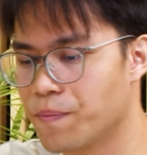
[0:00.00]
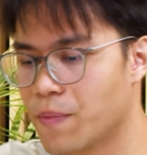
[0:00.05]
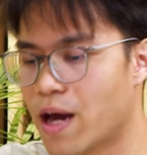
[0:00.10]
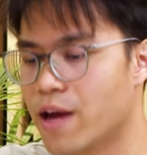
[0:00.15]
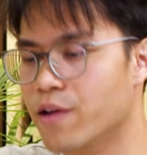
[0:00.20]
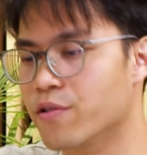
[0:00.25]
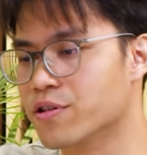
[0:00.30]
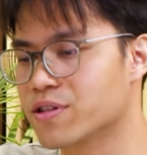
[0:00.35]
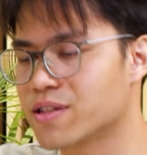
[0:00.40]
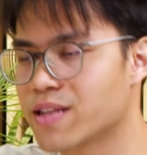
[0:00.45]

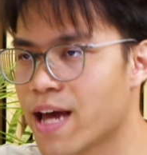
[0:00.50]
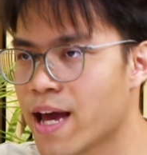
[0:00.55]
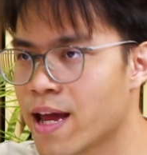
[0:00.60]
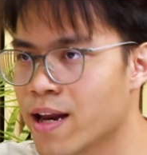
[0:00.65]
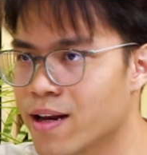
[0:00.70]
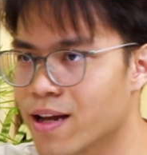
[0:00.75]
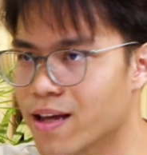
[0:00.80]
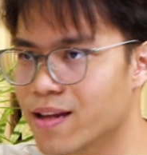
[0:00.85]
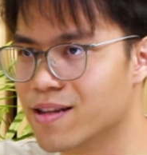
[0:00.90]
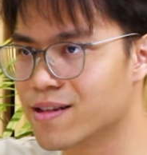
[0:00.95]

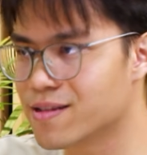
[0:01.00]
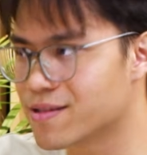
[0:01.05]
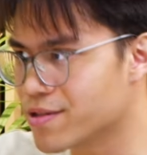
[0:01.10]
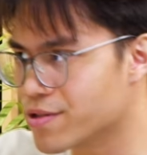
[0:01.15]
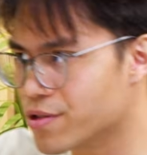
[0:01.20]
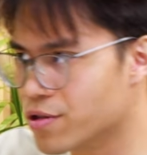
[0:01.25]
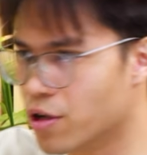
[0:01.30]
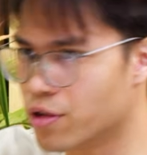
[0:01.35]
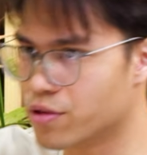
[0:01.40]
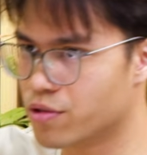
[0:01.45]
understand that this
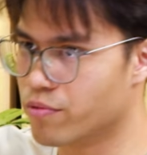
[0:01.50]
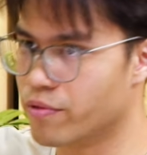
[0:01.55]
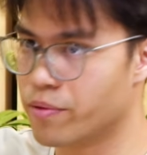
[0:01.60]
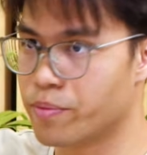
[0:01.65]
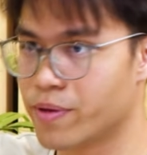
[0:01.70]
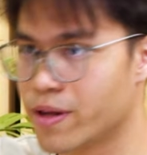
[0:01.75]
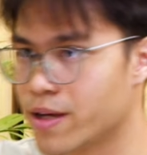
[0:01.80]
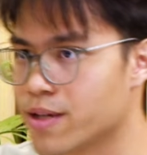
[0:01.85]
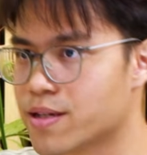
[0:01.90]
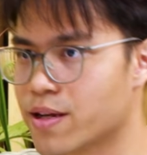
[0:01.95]
is not to
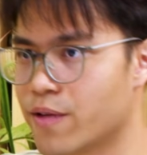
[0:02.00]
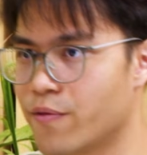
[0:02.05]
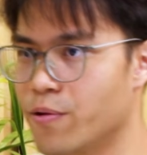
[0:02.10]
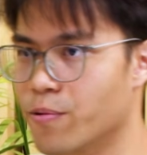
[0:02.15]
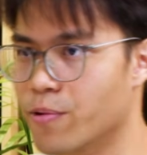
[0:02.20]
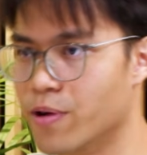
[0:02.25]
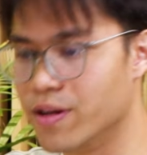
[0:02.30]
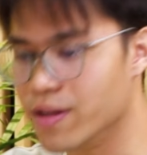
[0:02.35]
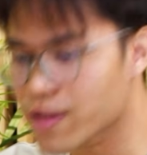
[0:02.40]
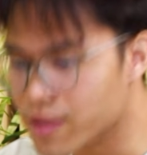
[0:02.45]
replace
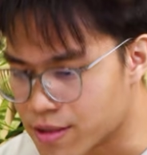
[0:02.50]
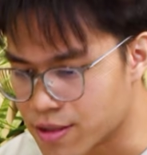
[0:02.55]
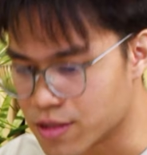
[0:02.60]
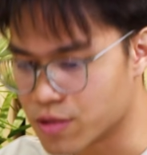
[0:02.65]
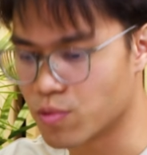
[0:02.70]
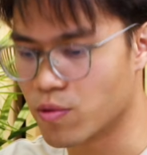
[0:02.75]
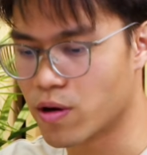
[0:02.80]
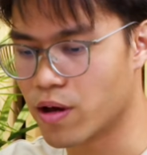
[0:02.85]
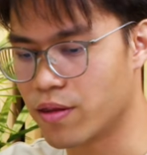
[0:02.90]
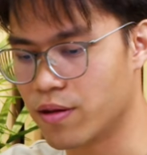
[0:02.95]
everyone. This
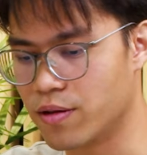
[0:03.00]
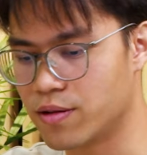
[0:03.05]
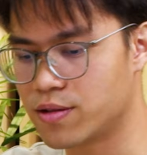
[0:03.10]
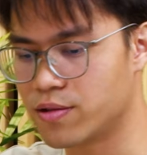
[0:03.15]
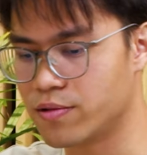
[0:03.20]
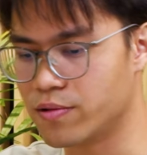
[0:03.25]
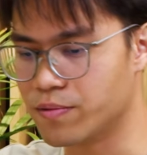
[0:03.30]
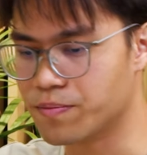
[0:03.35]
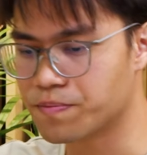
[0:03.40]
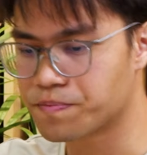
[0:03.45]
is rather
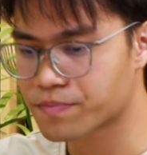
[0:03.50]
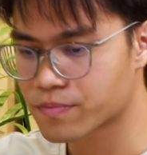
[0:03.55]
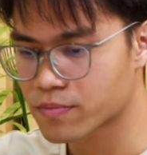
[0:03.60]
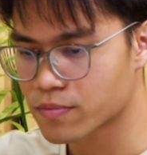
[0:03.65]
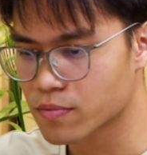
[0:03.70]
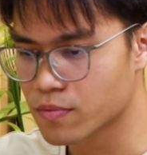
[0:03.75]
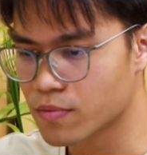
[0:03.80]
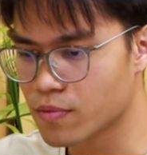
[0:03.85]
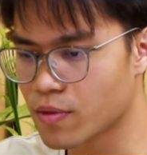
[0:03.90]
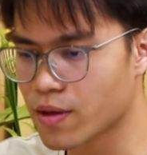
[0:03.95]
to
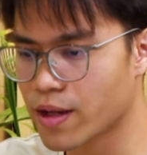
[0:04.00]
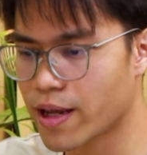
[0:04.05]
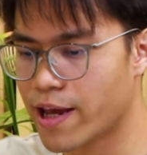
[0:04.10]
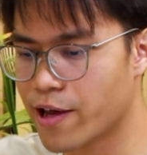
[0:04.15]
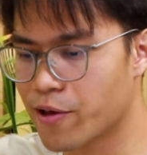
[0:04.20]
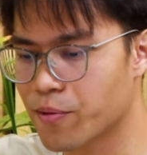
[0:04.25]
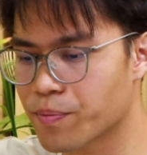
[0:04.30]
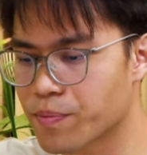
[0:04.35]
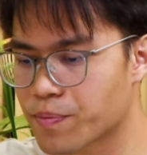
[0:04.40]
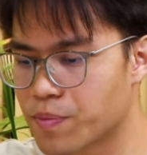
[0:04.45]

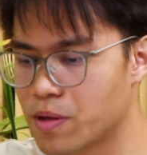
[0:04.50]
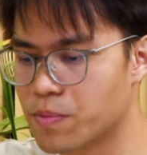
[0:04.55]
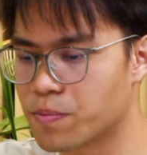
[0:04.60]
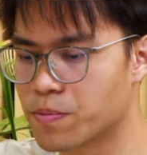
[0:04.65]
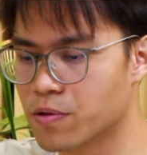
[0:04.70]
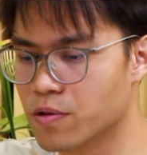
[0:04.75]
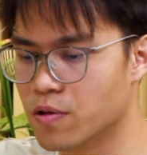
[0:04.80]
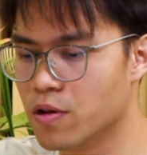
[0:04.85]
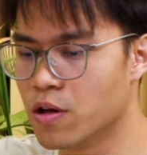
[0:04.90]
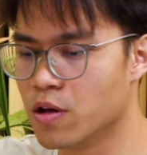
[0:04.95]
help
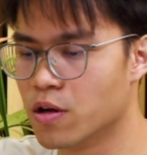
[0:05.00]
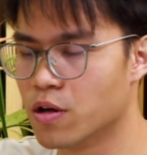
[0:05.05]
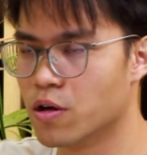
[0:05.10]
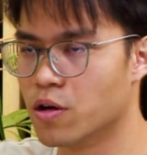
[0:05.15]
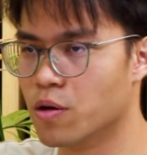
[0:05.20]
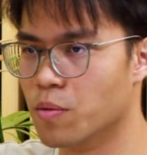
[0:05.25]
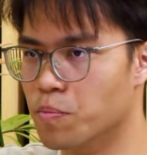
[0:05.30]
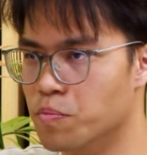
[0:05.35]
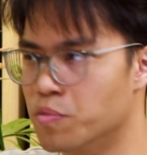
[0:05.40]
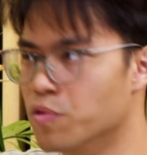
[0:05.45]
people
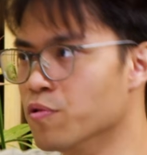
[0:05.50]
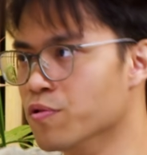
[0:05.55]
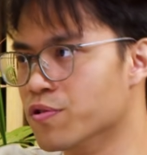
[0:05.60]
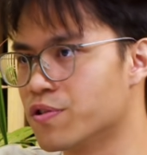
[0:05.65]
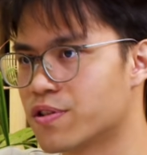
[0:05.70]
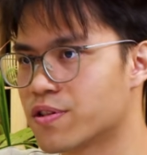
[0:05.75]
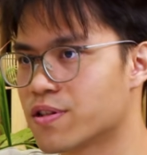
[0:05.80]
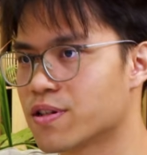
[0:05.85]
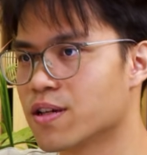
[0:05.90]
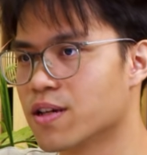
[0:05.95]

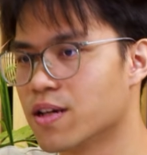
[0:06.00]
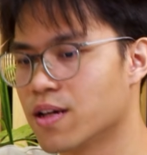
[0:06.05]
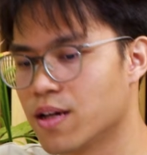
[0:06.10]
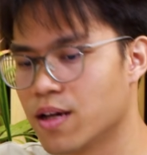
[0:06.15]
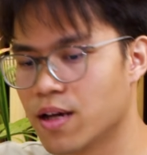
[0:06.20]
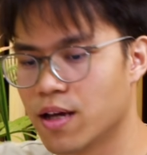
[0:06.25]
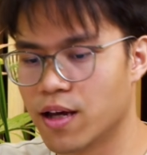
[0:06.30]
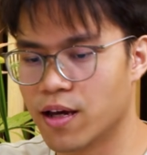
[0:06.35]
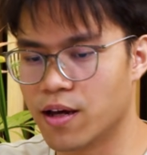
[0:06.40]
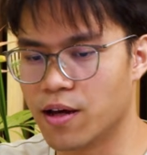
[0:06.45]
boost,
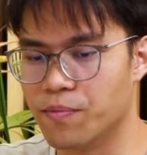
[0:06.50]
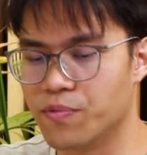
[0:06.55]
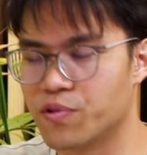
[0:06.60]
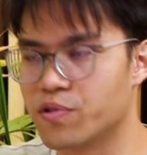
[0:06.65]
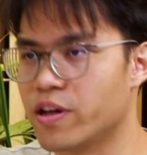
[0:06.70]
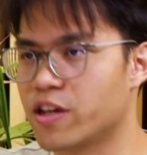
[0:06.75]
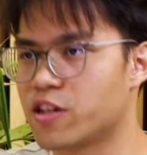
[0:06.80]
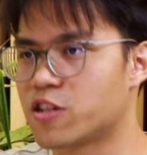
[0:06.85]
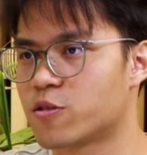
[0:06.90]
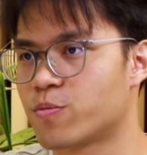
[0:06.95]
to
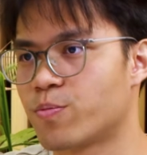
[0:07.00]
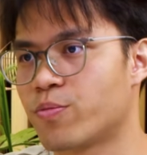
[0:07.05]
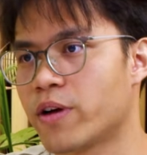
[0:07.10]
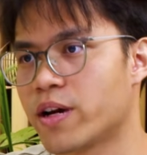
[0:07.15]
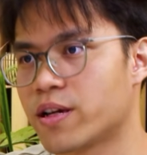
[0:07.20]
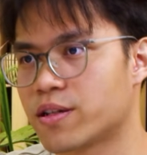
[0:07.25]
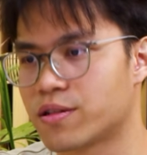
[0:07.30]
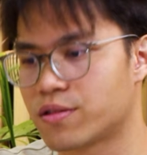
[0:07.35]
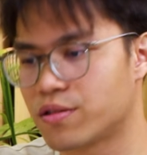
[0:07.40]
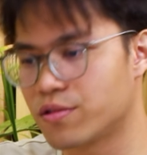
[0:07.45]

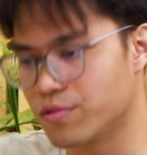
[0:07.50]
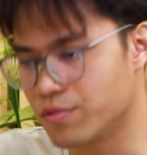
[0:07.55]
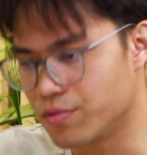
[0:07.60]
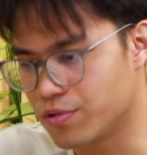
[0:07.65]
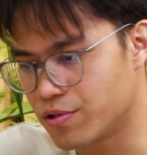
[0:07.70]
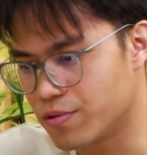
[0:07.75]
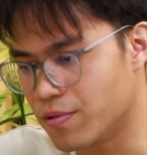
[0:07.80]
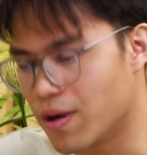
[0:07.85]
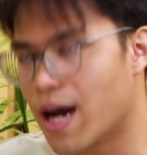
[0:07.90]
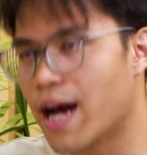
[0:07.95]
express, to
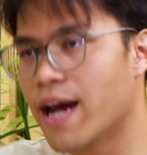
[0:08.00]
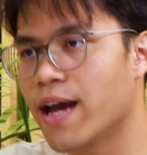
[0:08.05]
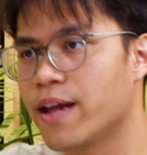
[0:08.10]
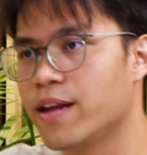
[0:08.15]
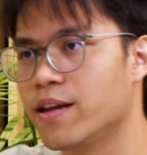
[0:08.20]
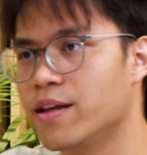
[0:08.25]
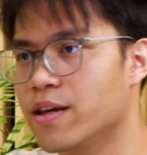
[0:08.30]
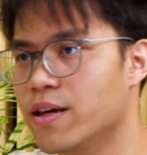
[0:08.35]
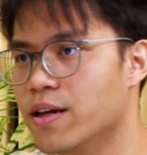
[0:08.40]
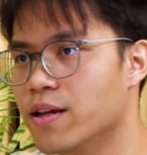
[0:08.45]

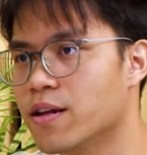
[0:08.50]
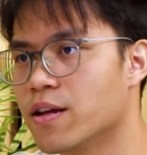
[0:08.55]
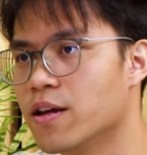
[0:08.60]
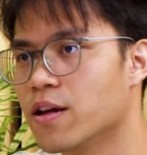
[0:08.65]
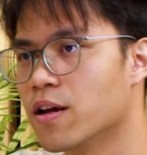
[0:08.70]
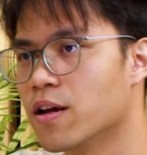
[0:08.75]
ideate,